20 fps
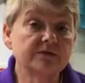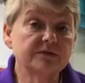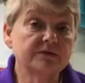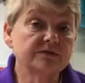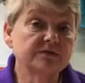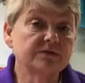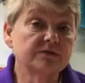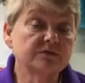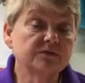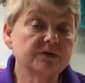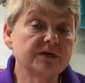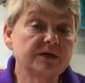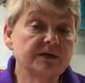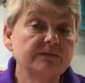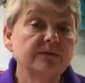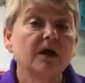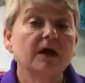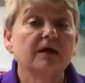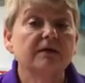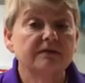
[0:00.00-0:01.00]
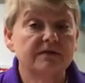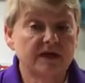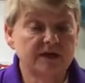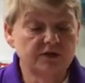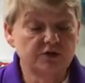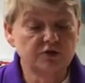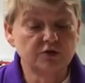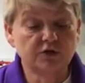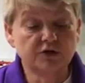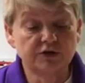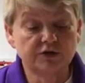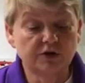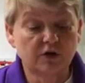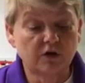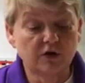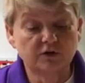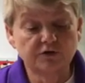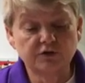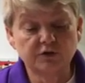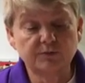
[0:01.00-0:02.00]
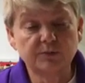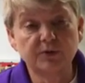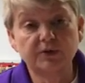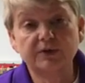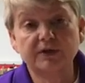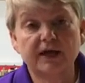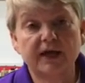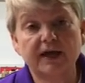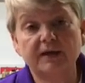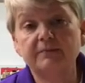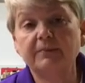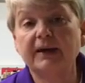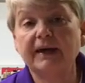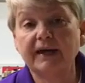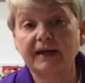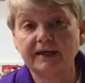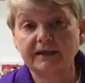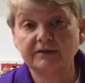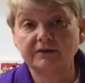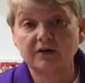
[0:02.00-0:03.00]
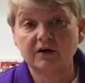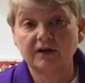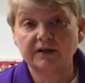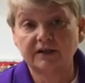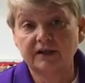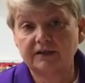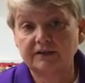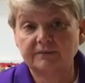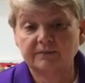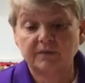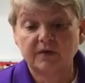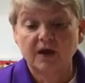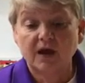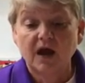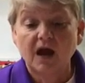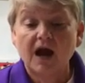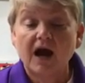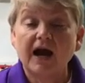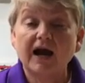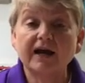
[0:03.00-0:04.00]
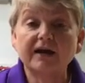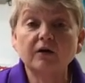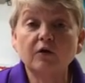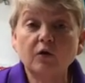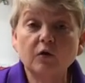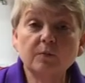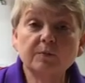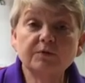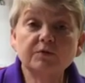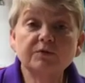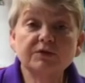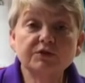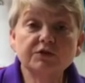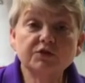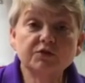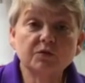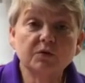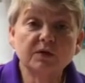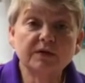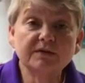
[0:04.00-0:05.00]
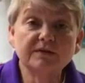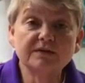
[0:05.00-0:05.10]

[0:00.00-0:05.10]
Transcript: than the 3, then you could also put a pan on it. I hope you enjoyed